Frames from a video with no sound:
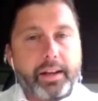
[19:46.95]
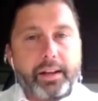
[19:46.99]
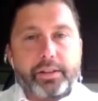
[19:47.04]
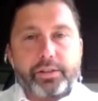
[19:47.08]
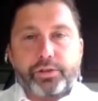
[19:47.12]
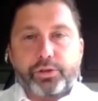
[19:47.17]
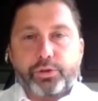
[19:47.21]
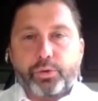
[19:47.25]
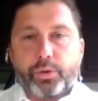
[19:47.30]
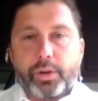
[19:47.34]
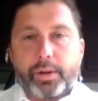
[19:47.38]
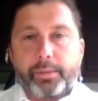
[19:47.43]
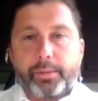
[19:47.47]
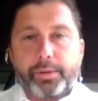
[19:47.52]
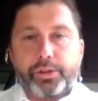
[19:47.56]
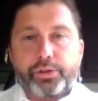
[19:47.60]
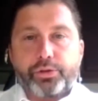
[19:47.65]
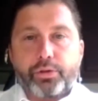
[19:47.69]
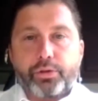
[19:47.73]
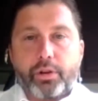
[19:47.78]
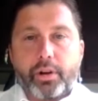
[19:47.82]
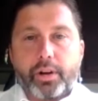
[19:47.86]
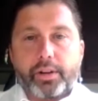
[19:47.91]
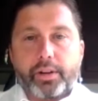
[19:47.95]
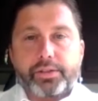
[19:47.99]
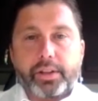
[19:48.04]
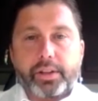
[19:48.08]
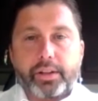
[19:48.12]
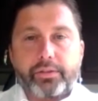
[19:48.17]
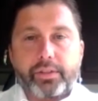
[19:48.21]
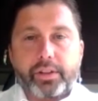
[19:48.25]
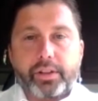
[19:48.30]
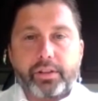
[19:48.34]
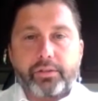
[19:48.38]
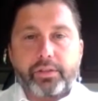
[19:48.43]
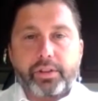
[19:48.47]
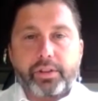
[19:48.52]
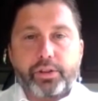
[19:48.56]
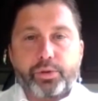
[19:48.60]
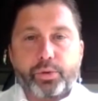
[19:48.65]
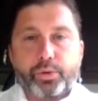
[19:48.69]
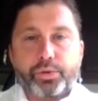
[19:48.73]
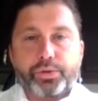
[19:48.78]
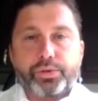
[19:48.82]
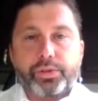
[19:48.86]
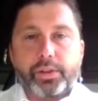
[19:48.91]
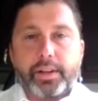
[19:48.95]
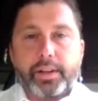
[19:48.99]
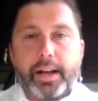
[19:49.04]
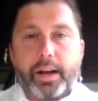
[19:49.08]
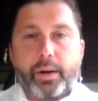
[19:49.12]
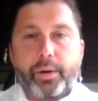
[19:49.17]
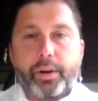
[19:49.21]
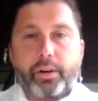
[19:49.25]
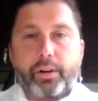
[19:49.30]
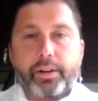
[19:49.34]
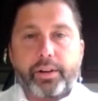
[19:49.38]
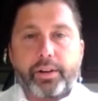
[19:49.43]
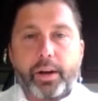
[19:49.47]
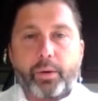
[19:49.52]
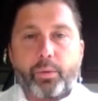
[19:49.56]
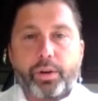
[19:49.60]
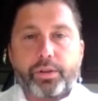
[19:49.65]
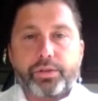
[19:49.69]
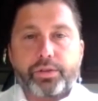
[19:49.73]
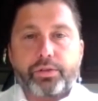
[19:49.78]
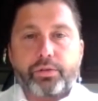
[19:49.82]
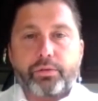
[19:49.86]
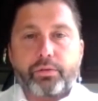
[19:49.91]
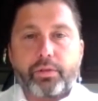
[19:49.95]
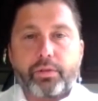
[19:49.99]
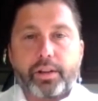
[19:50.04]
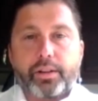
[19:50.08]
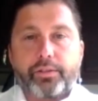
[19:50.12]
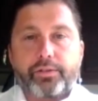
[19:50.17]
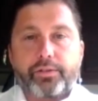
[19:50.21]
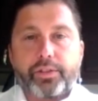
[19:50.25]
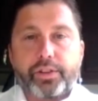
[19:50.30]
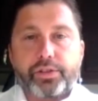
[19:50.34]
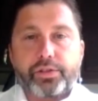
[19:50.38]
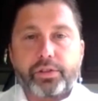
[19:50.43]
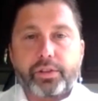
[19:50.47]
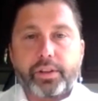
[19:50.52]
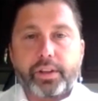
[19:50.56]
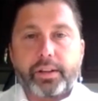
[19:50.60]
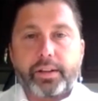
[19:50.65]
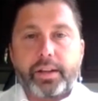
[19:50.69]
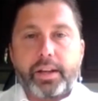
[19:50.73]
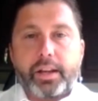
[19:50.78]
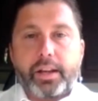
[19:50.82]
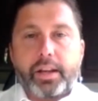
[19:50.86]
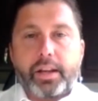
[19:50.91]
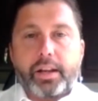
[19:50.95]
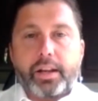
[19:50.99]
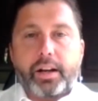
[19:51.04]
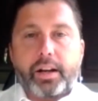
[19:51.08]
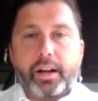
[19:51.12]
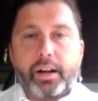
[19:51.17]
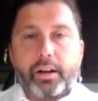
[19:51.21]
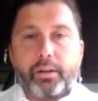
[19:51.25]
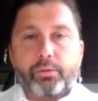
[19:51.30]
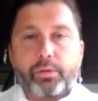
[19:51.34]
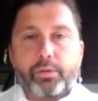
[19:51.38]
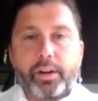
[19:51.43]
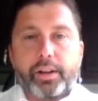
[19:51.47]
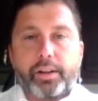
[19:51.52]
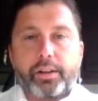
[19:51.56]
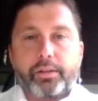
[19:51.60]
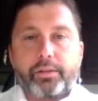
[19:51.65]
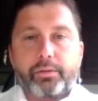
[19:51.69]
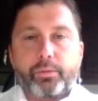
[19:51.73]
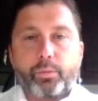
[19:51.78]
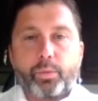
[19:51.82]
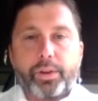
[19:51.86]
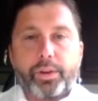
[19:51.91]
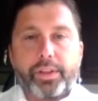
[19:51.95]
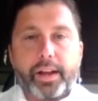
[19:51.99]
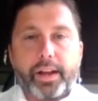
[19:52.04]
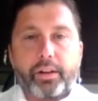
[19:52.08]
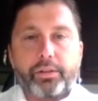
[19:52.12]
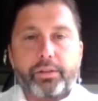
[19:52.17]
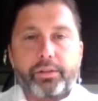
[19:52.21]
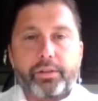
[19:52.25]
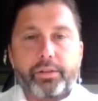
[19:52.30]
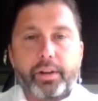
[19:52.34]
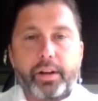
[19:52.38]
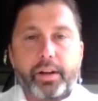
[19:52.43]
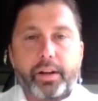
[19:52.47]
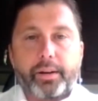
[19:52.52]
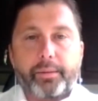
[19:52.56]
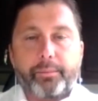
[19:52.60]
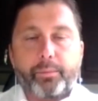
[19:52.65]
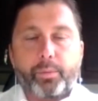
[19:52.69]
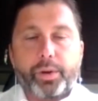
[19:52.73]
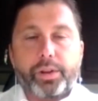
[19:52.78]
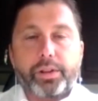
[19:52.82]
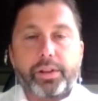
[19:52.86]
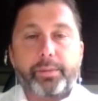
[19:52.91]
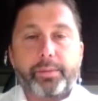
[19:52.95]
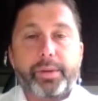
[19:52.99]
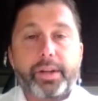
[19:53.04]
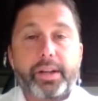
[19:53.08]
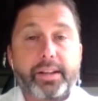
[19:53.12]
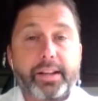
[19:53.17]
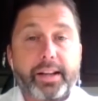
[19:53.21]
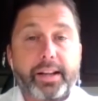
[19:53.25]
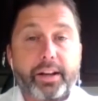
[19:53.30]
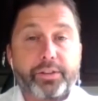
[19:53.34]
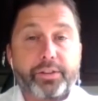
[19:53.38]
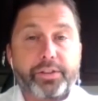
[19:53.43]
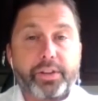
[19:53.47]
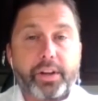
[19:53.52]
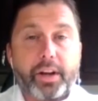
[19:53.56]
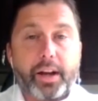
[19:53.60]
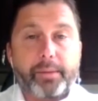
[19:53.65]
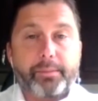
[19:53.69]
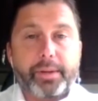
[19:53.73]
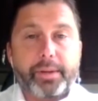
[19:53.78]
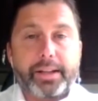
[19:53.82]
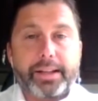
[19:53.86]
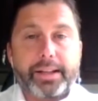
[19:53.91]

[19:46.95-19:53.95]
Extremely strong set of individuals allowing our networks to run efficiently, running with limited downtime.